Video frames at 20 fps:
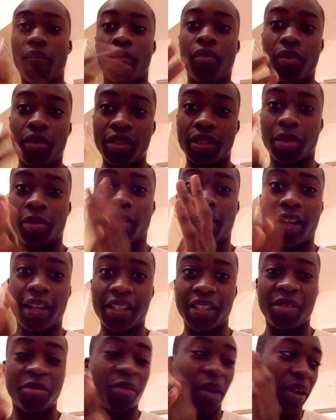What's up,
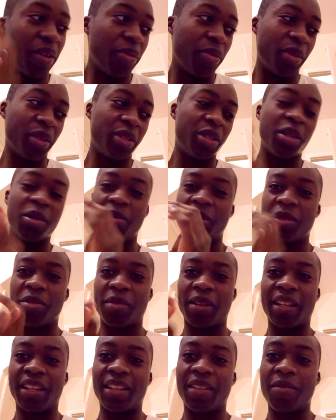guys? Brandon from the Two Piece
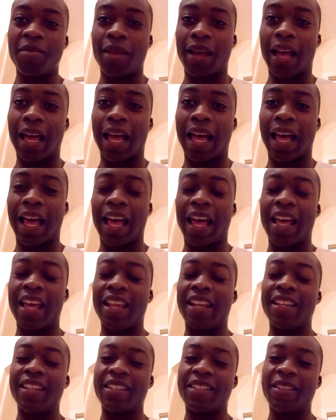Mandem,
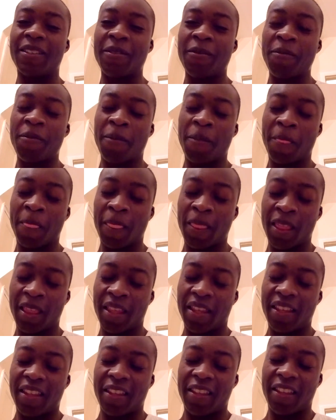and
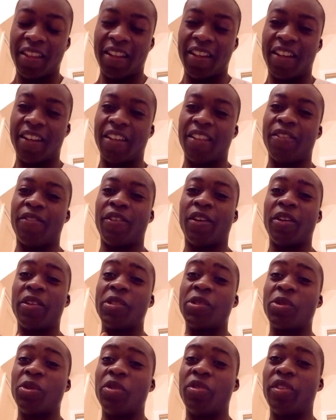the final
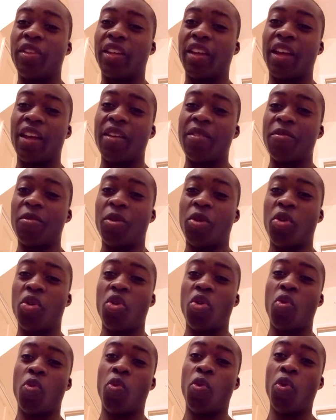score for the game:
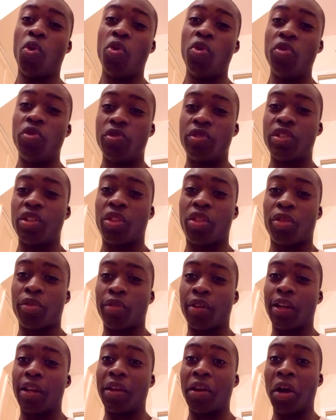Wolves
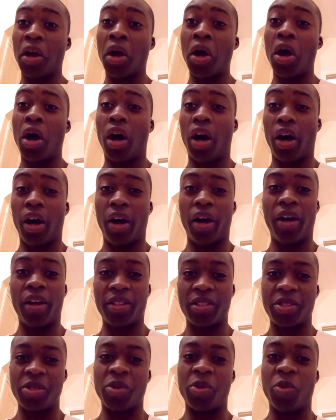3,
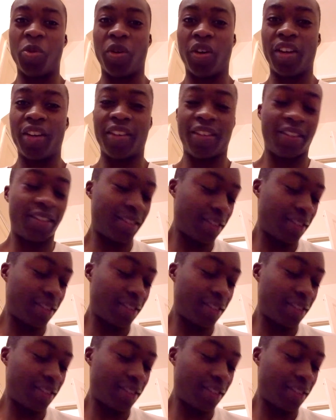Arsenal 1.